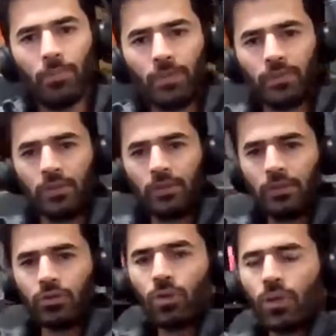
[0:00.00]
in business
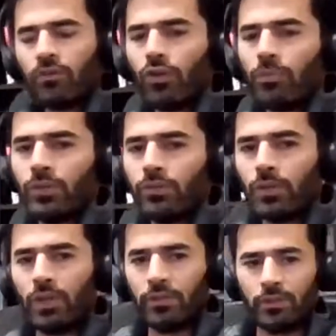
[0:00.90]
is to learn from
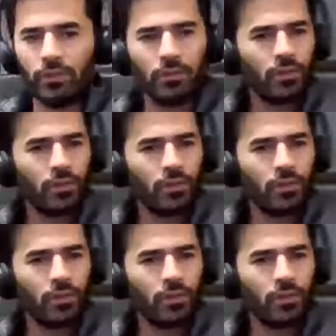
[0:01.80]
someone else.